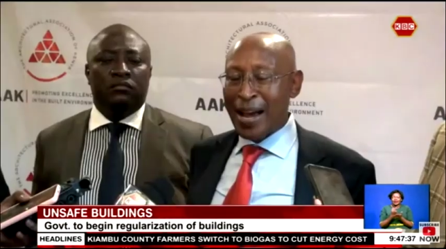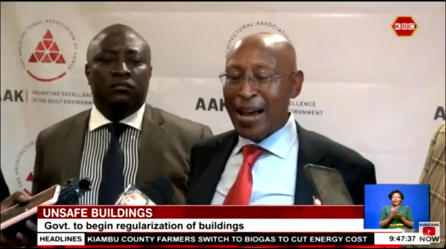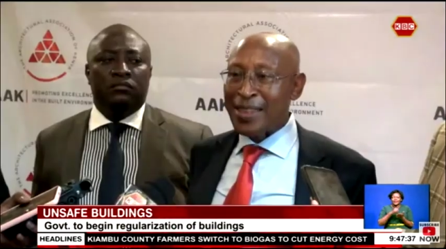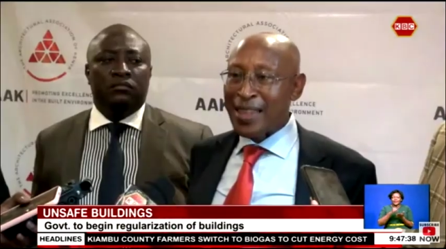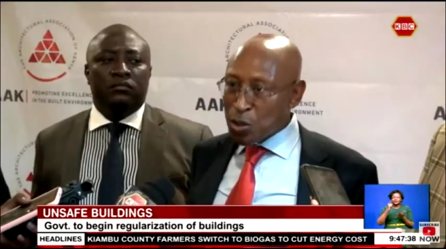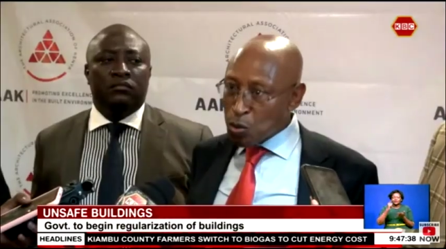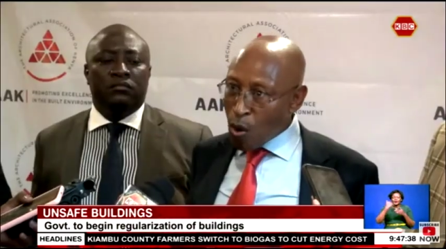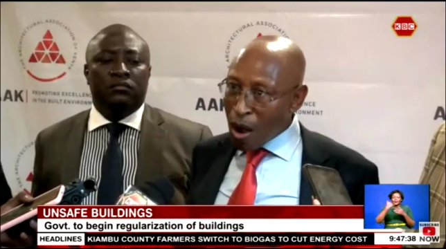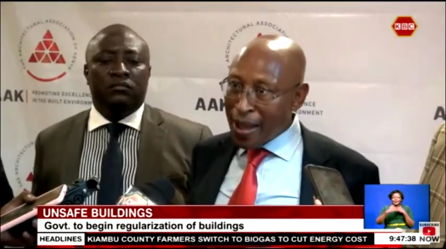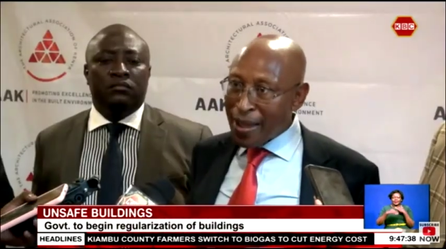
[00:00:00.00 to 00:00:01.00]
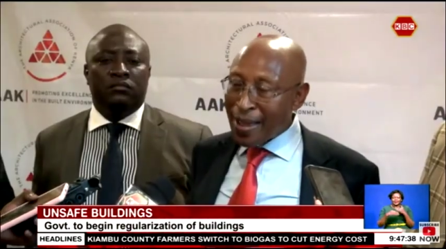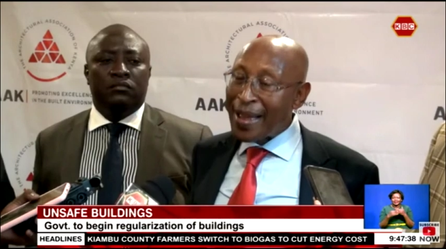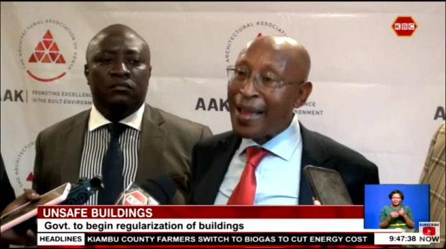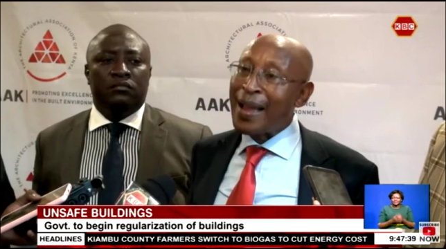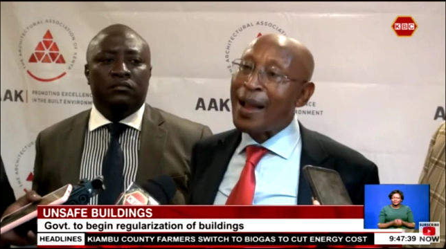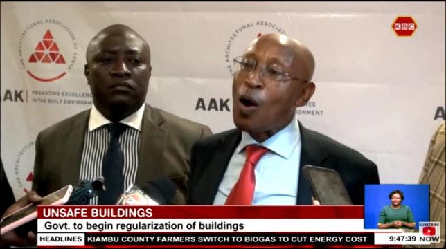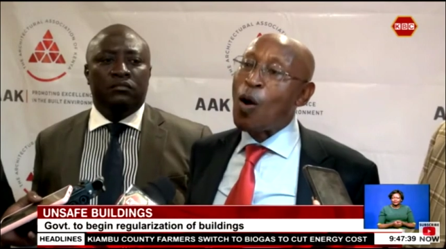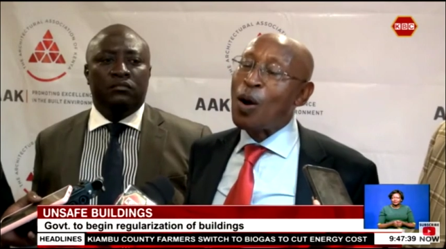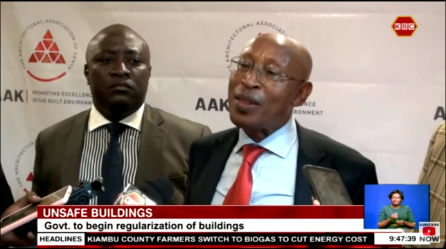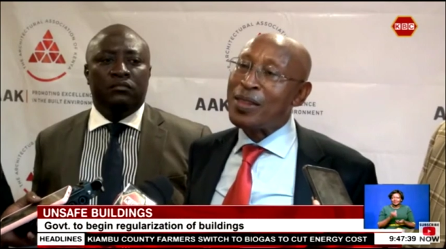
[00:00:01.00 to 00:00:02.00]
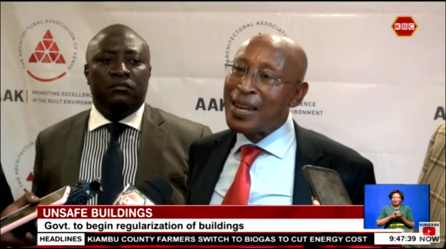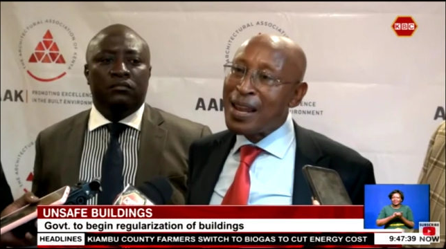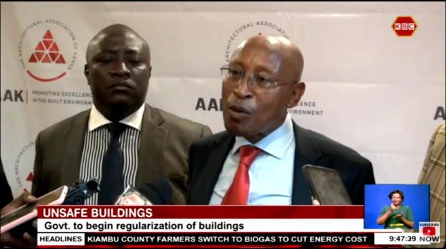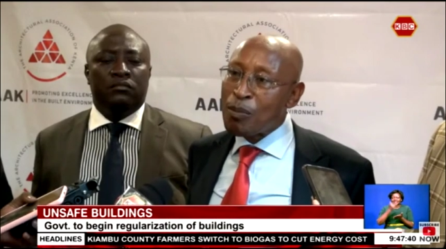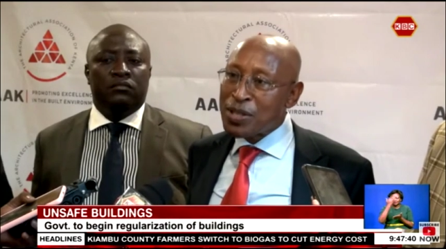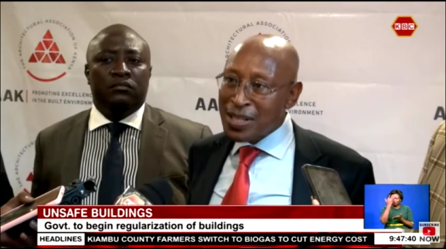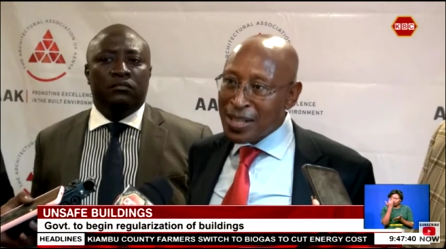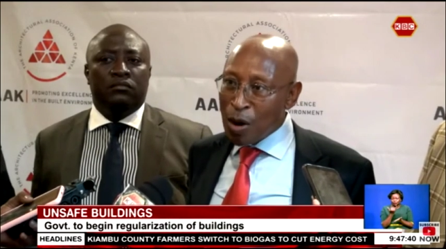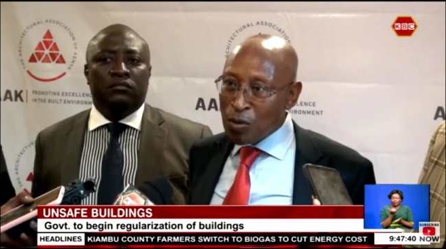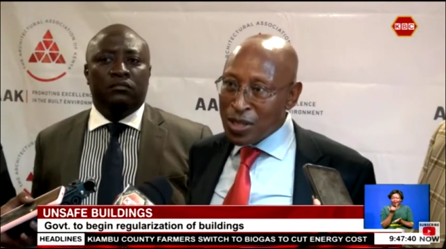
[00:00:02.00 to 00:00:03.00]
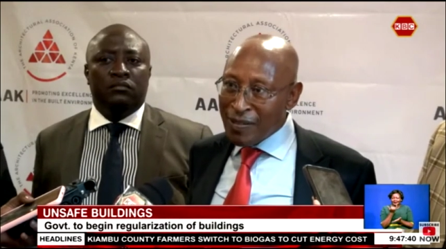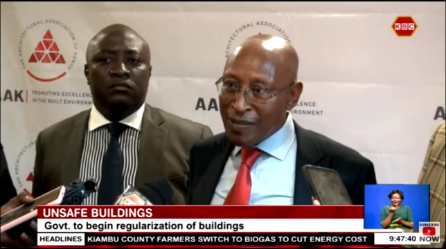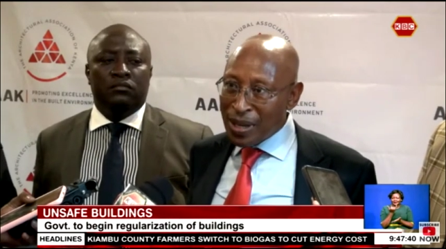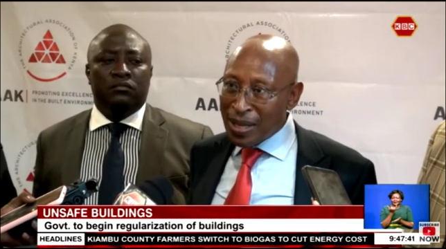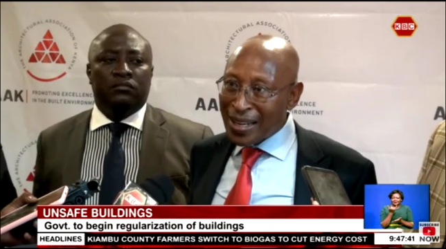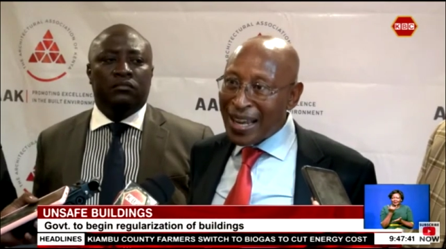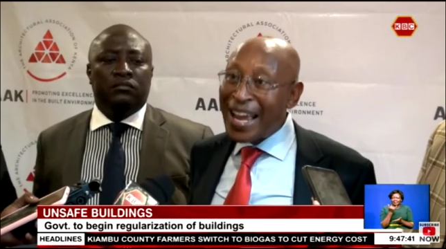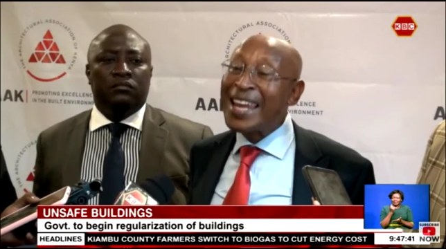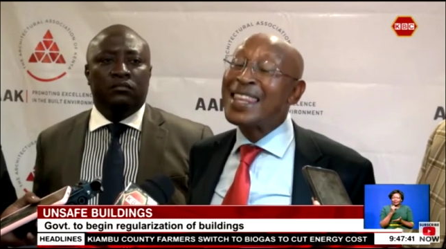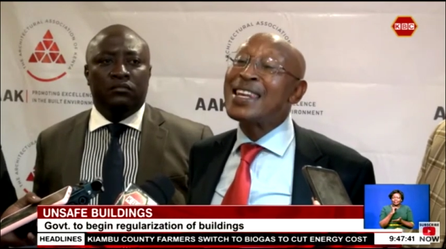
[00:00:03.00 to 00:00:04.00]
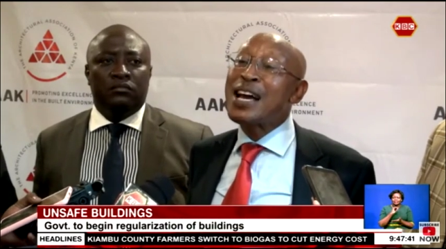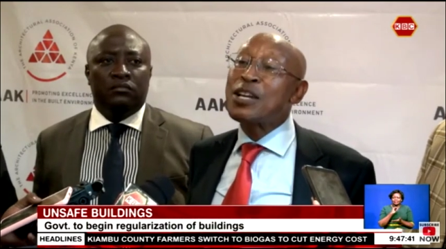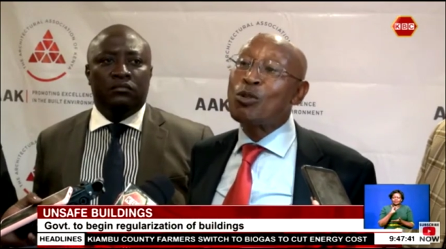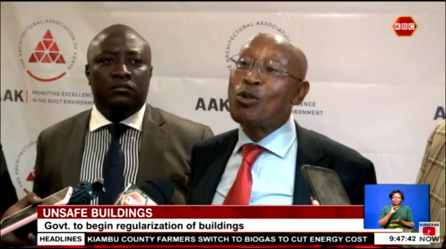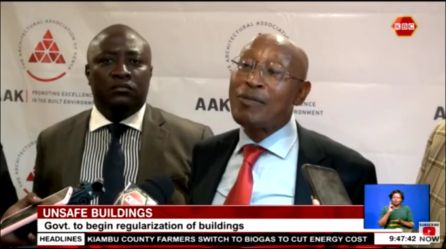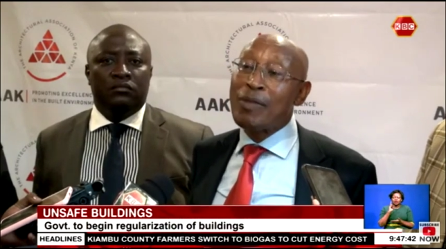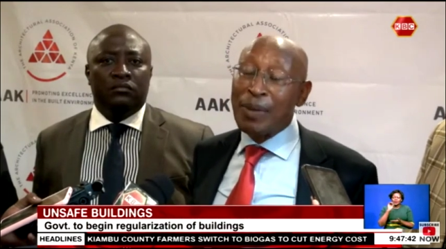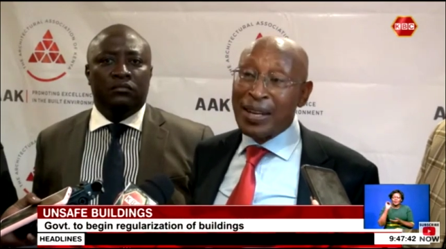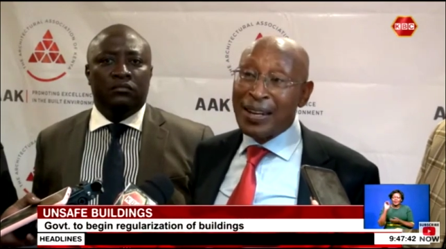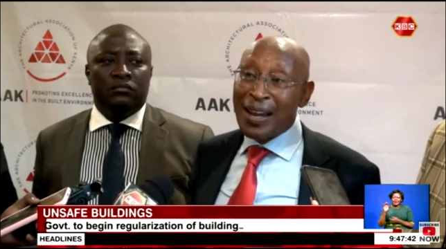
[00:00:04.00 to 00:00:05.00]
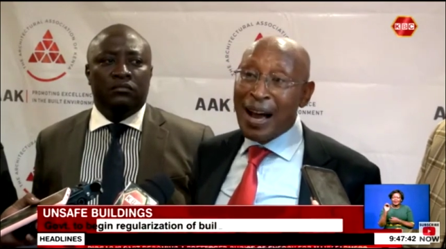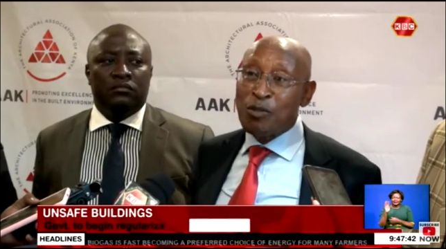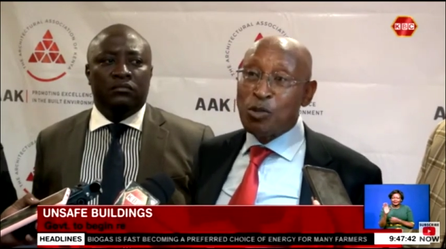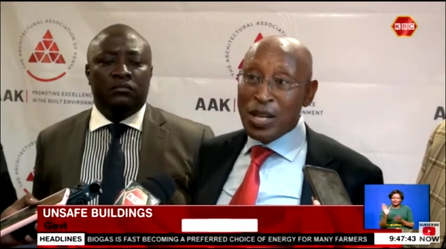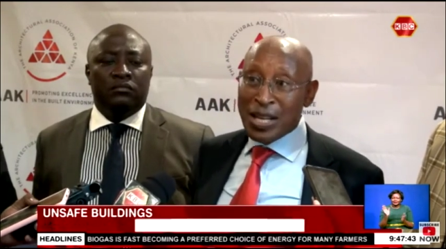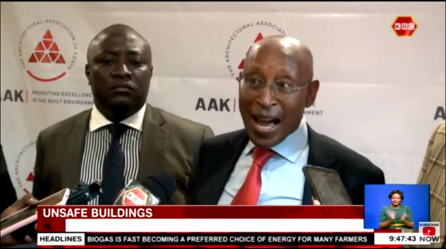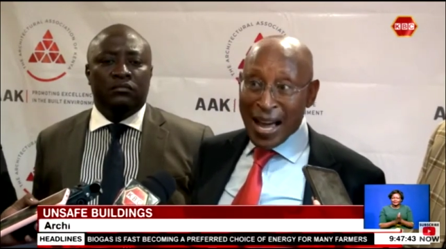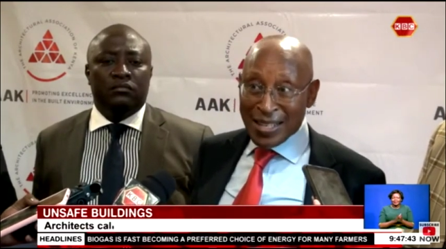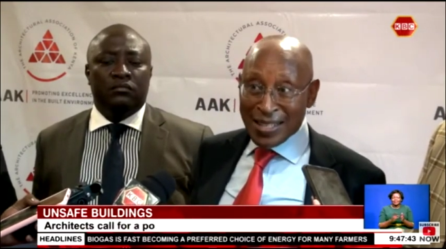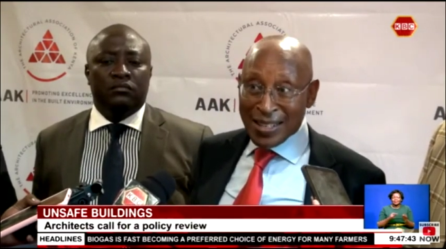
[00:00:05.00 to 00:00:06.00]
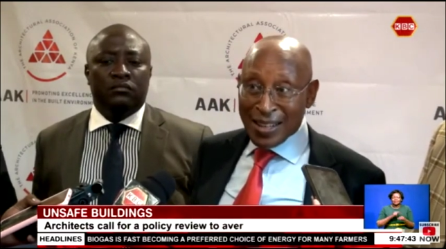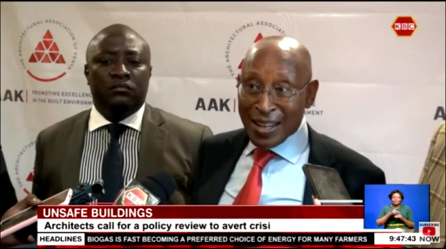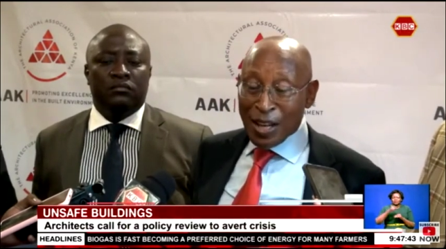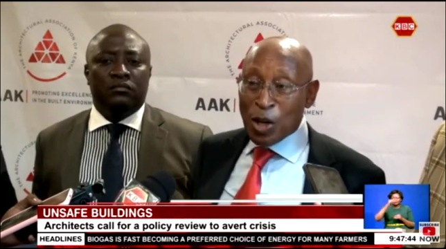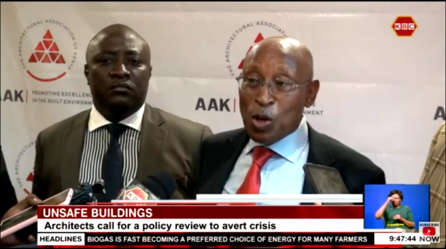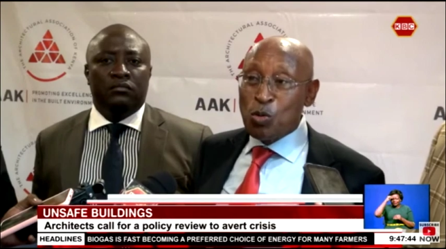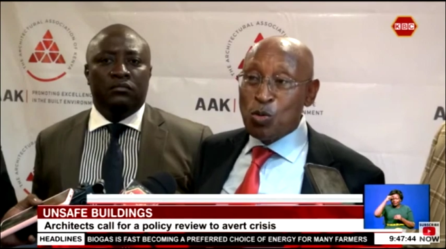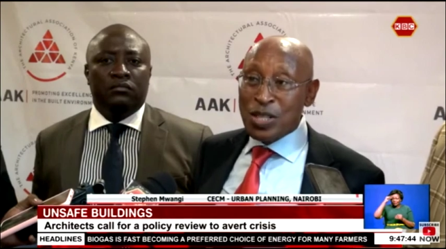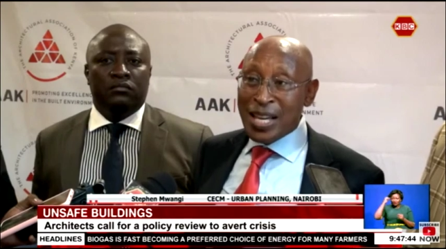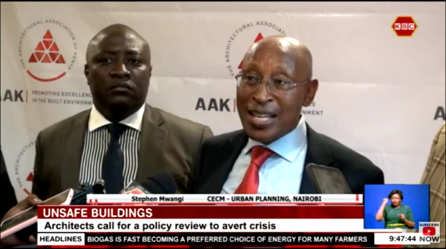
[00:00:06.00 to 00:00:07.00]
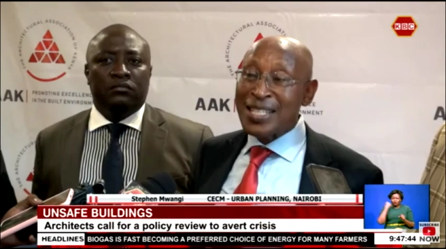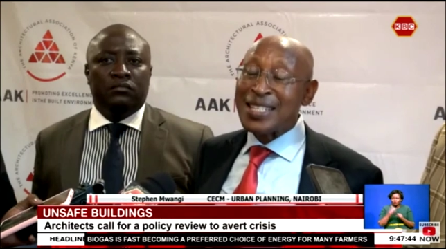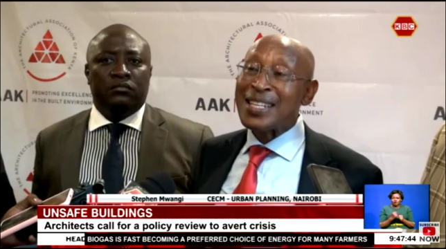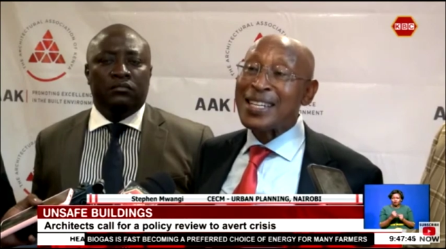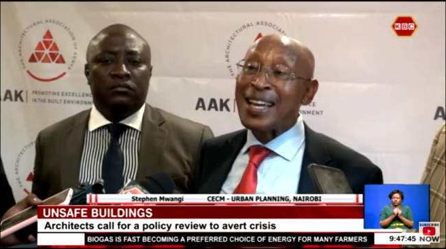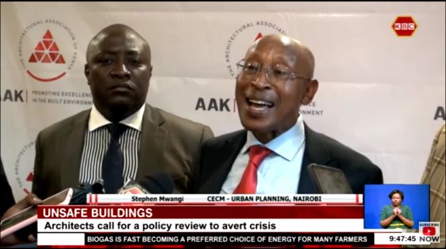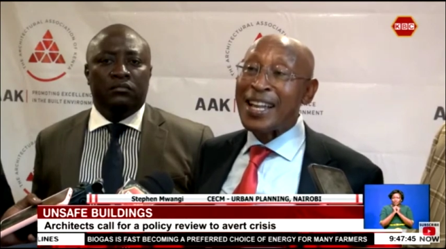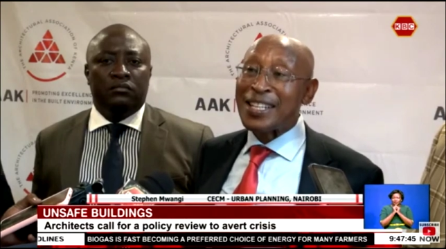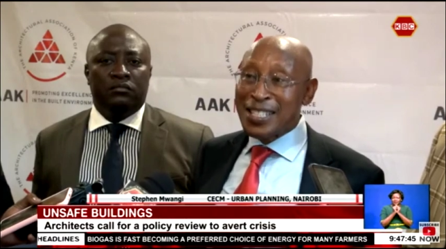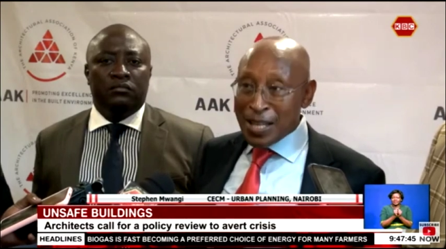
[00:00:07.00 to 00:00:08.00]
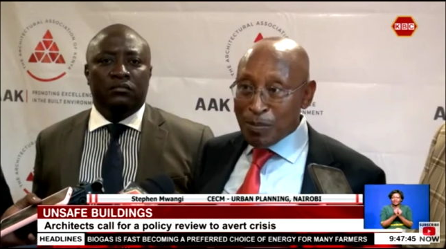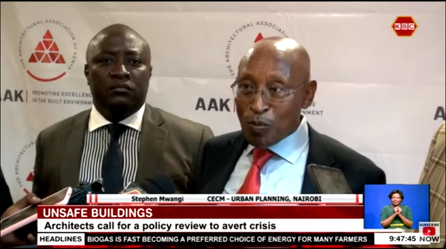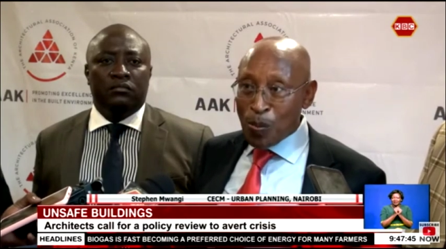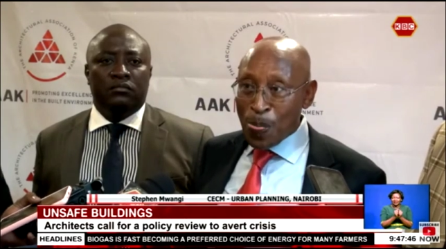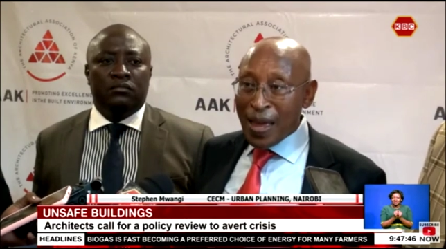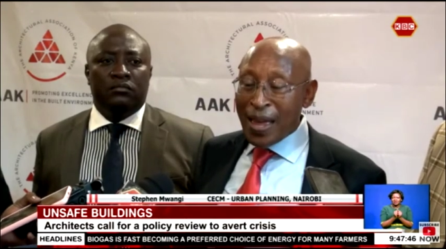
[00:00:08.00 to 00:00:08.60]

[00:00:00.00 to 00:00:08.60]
Speaker 1: And that's why the Nairobi City County government and the national government have joined hands to set a team